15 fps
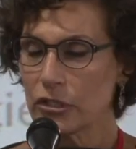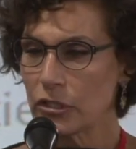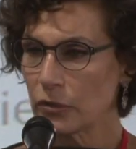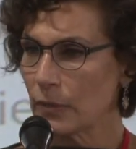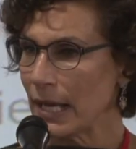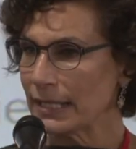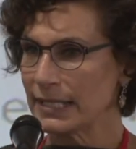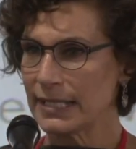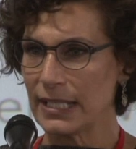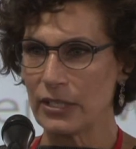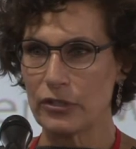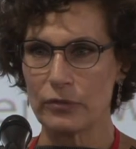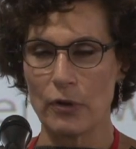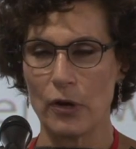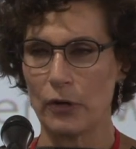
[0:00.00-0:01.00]
Tourette
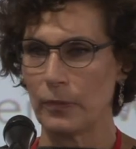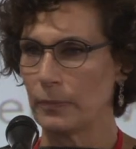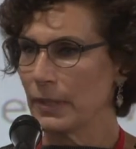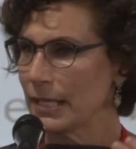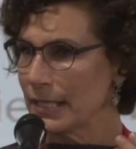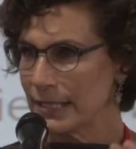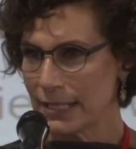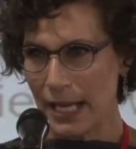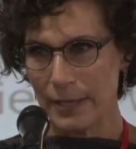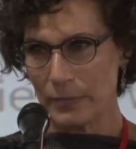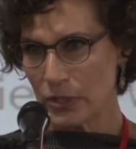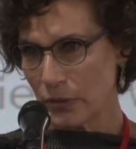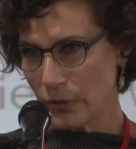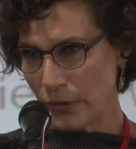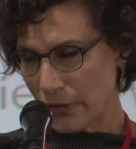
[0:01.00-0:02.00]
syndrome, same
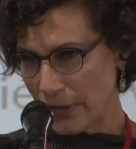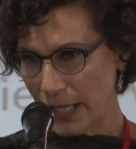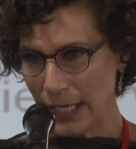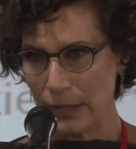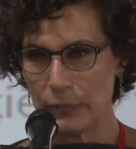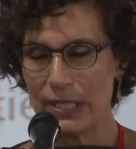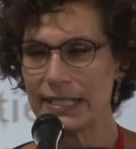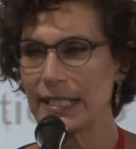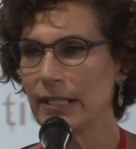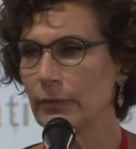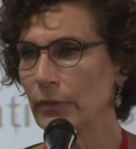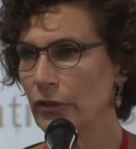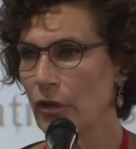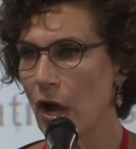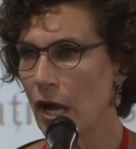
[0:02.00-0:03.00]
sort of thing. We see it
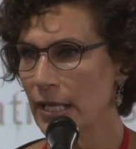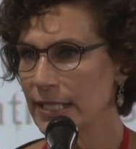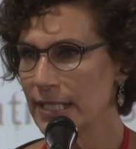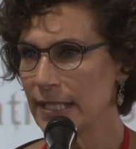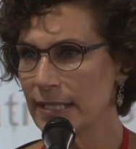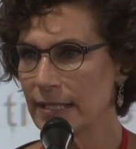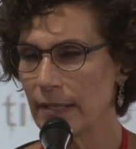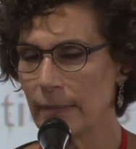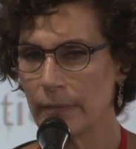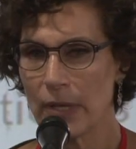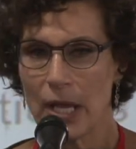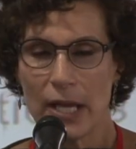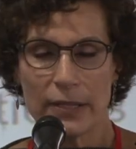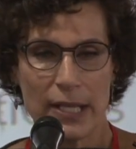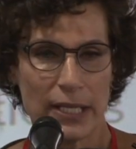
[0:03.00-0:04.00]
with autism.
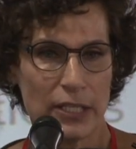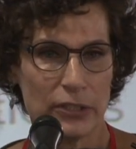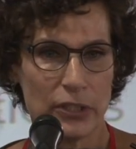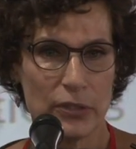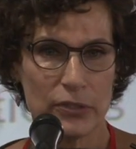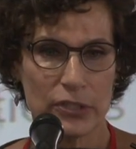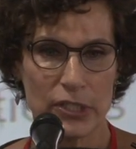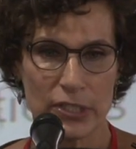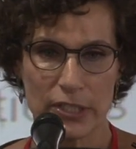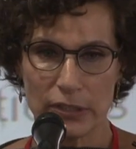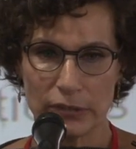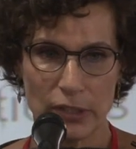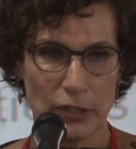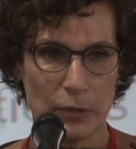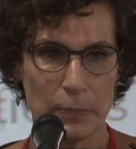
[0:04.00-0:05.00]
They can use just a
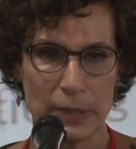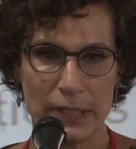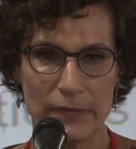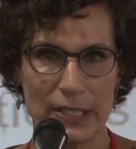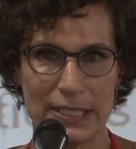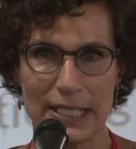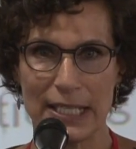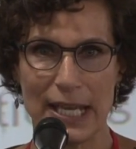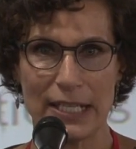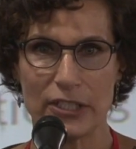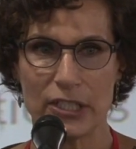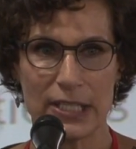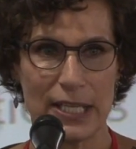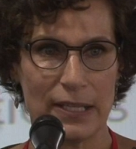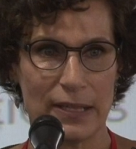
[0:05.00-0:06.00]
little bit of the T H
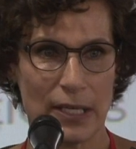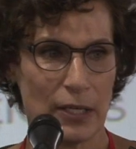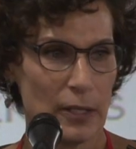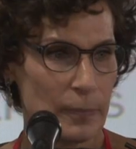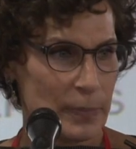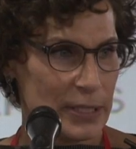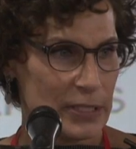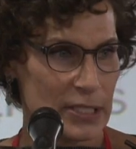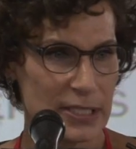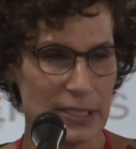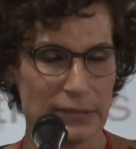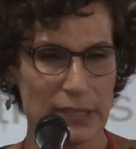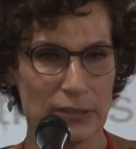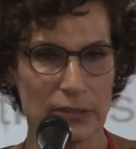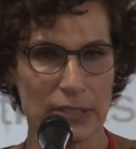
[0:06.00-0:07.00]
C therapy, just
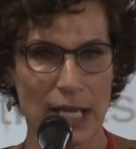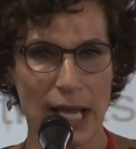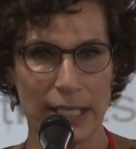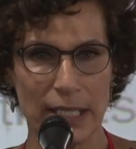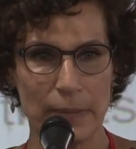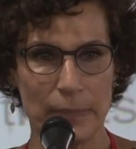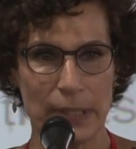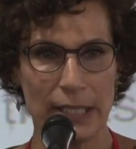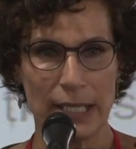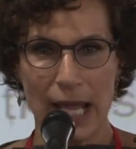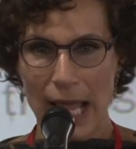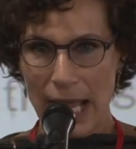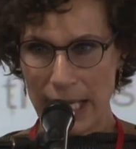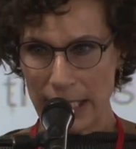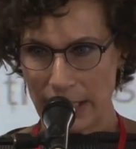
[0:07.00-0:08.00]
a little tiny bit,
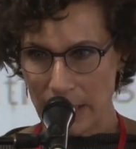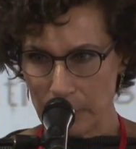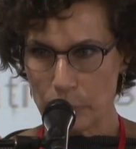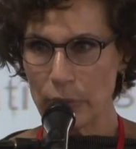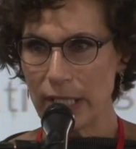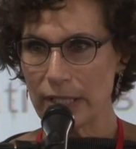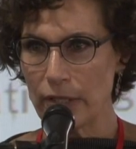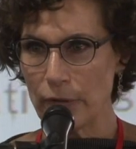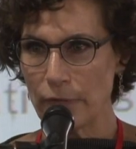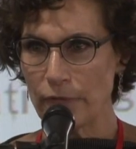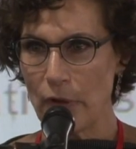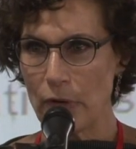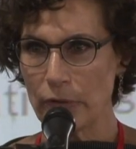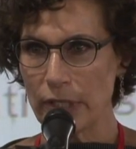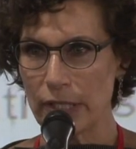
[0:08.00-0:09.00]
and it can bring their
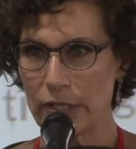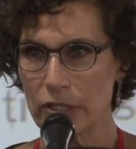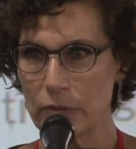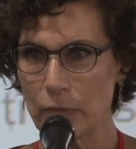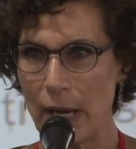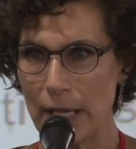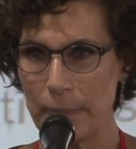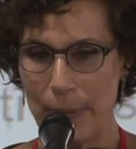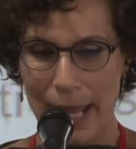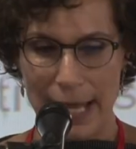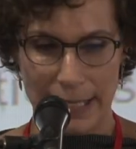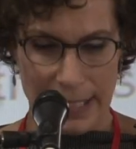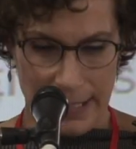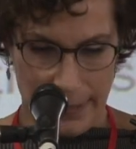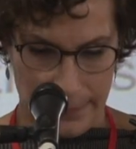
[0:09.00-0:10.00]
focus right
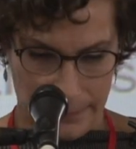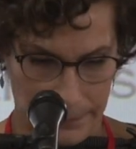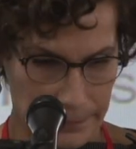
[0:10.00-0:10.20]
back in.